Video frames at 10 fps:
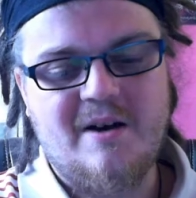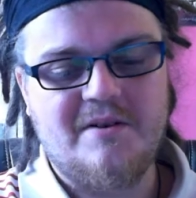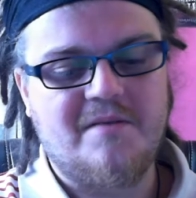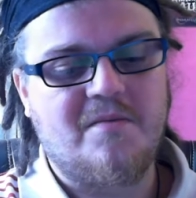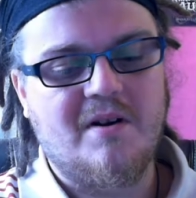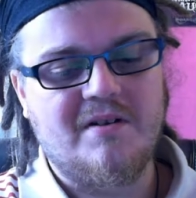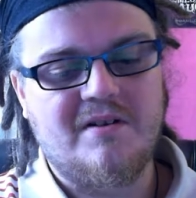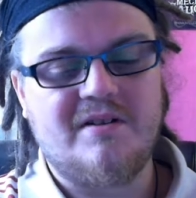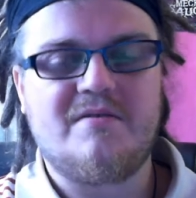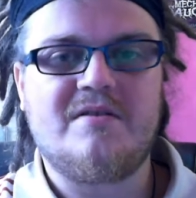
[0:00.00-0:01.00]
would have
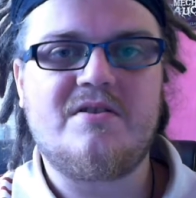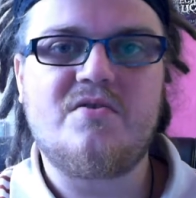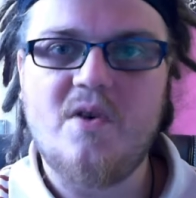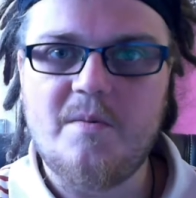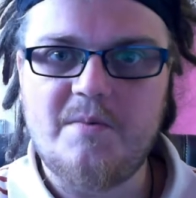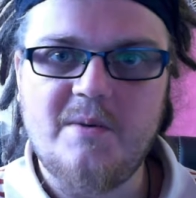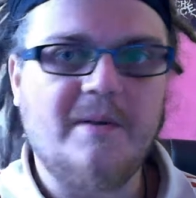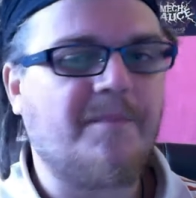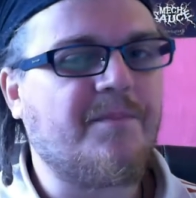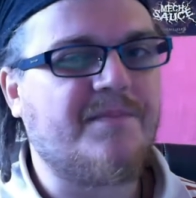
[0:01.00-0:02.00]
wanted the strawberry
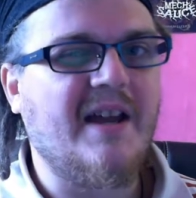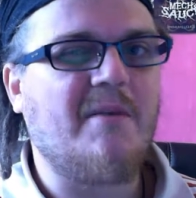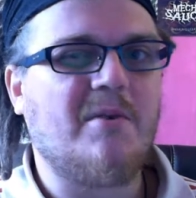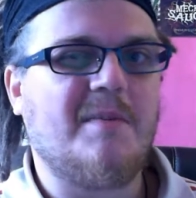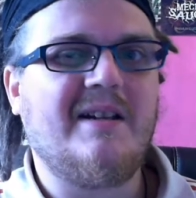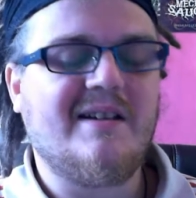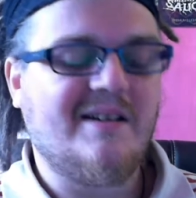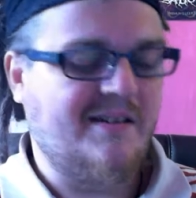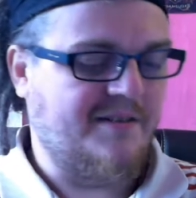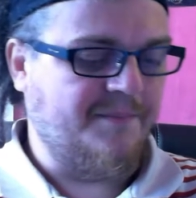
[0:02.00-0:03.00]
one. That would have been
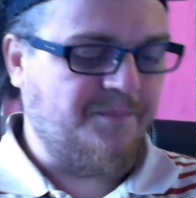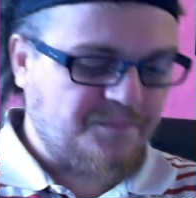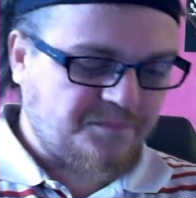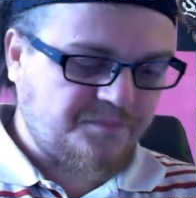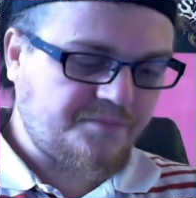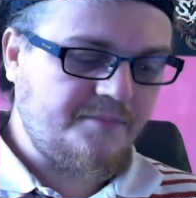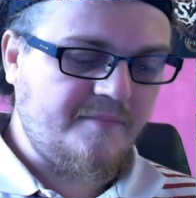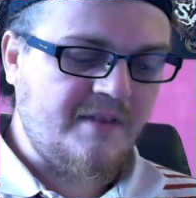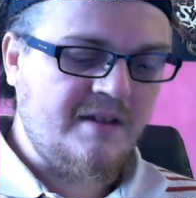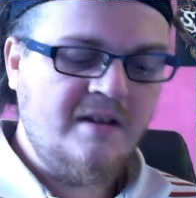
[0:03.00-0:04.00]
nice.
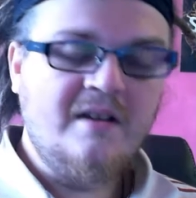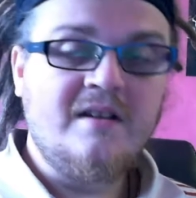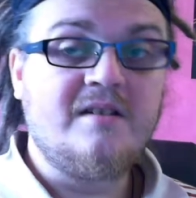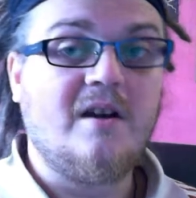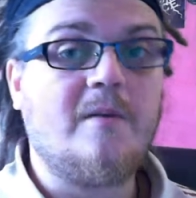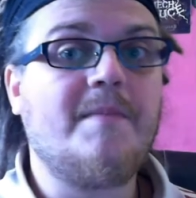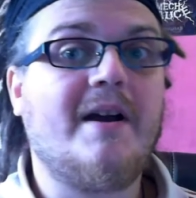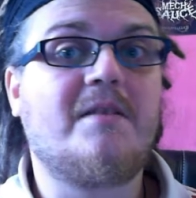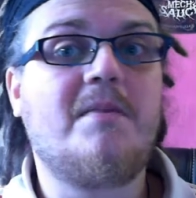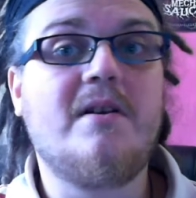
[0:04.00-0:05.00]
So,
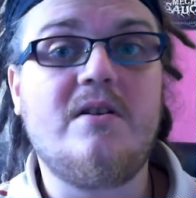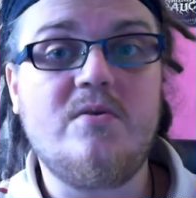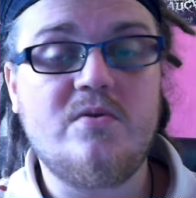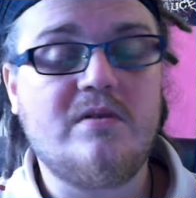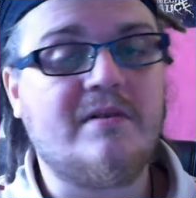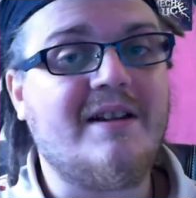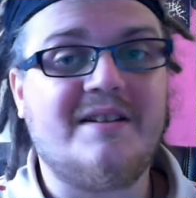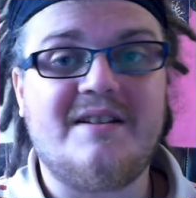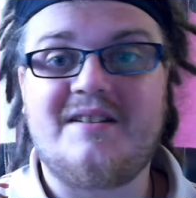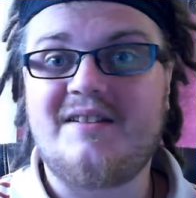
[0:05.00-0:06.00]
as per usual, is
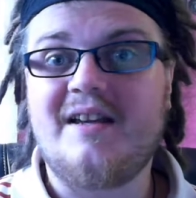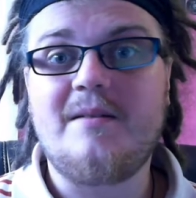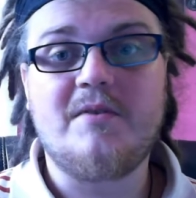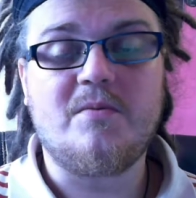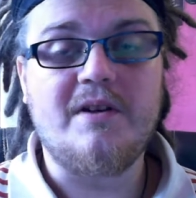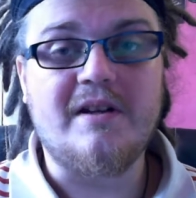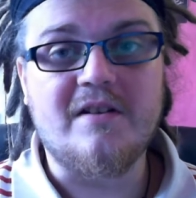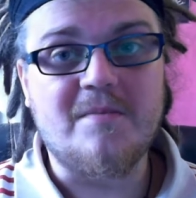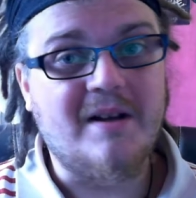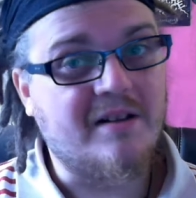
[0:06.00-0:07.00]
it the same as what you can
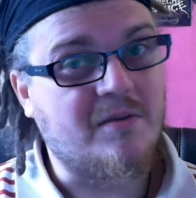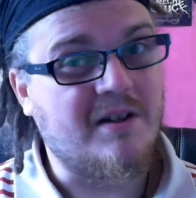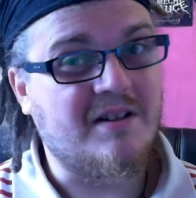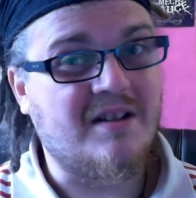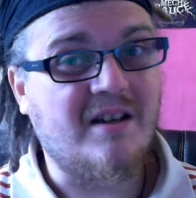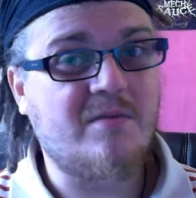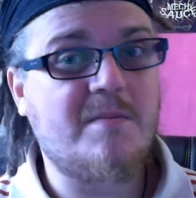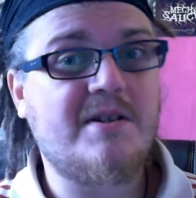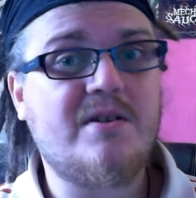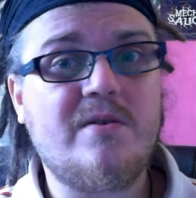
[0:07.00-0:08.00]
smell as what you can taste for
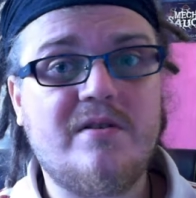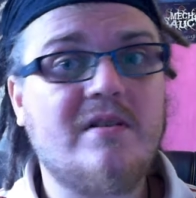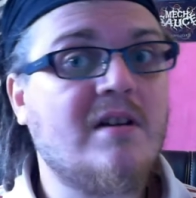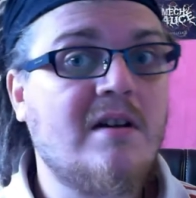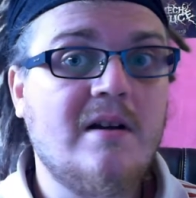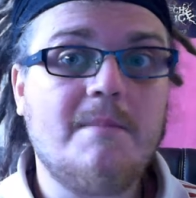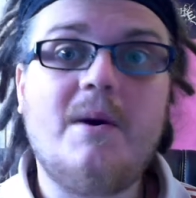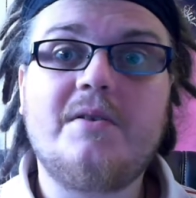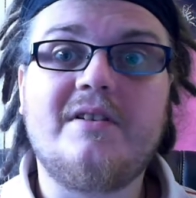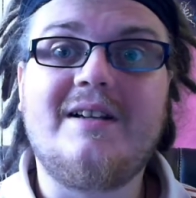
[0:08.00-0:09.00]
Big Juice?
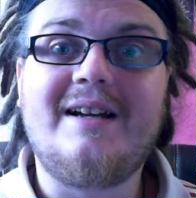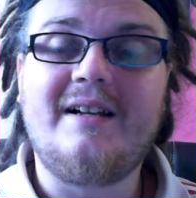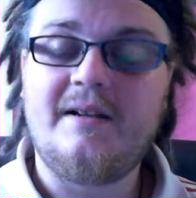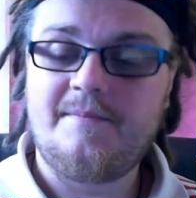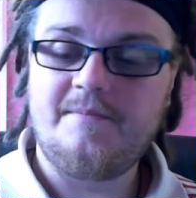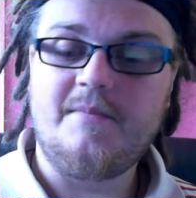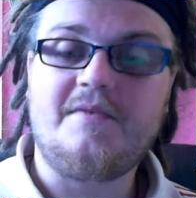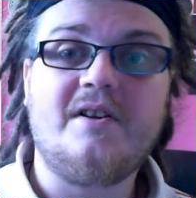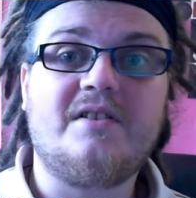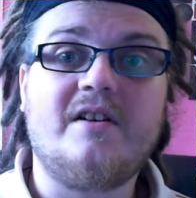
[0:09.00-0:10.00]
Most unlikely. Well,
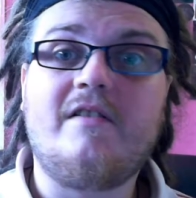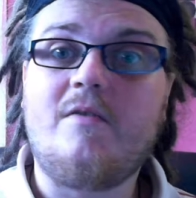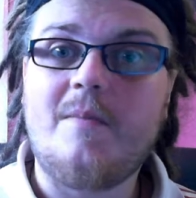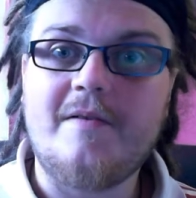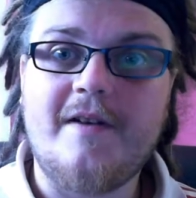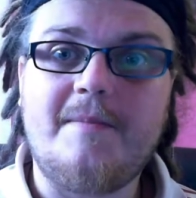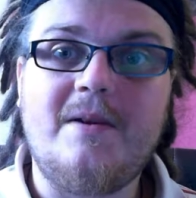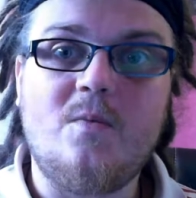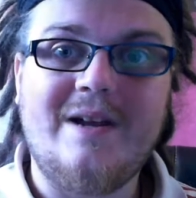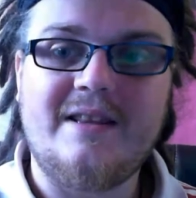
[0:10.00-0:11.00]
first off, what am I
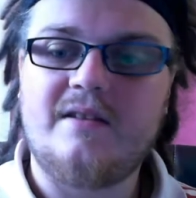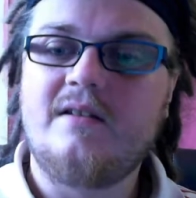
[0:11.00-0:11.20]
vaping with?